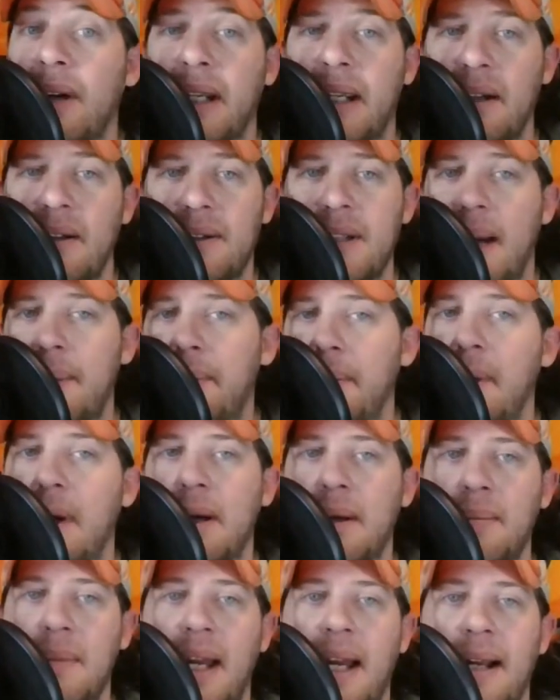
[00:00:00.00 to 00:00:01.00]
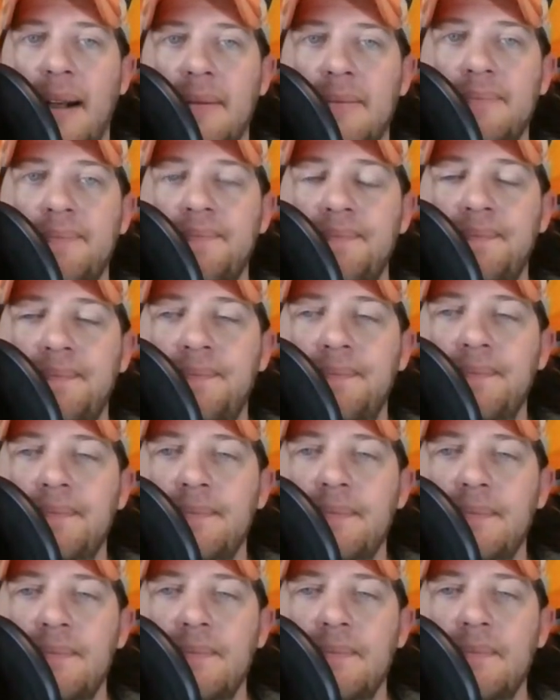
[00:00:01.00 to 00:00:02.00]
Hill type of running back.
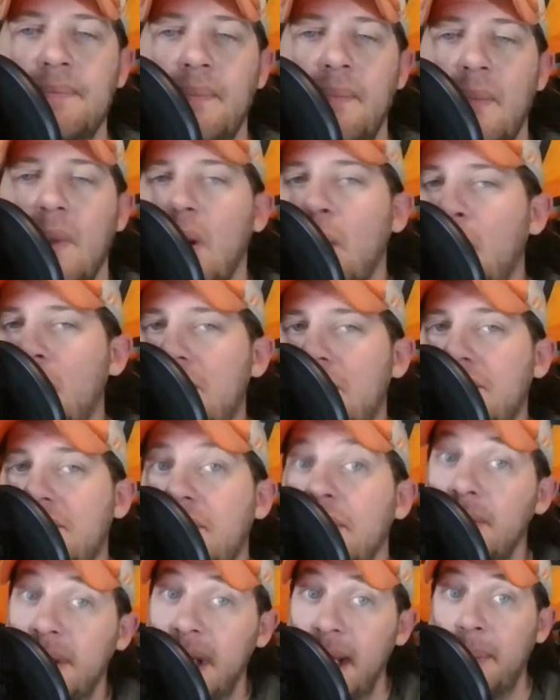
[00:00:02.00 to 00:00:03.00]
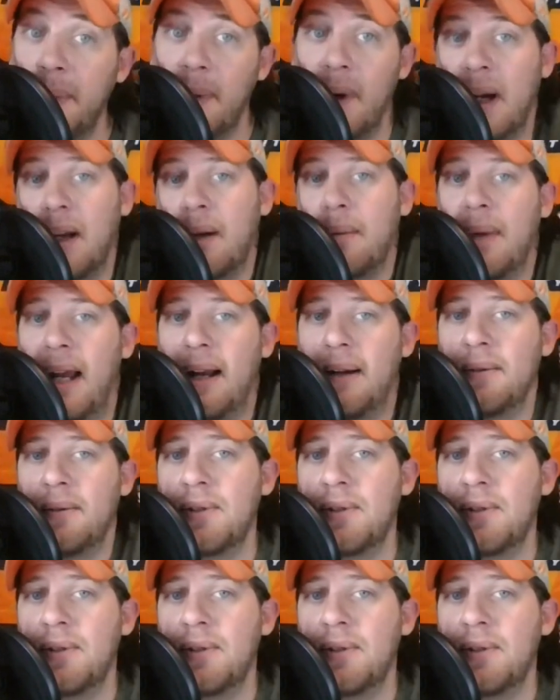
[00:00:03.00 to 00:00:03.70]
We're just too deep at running back.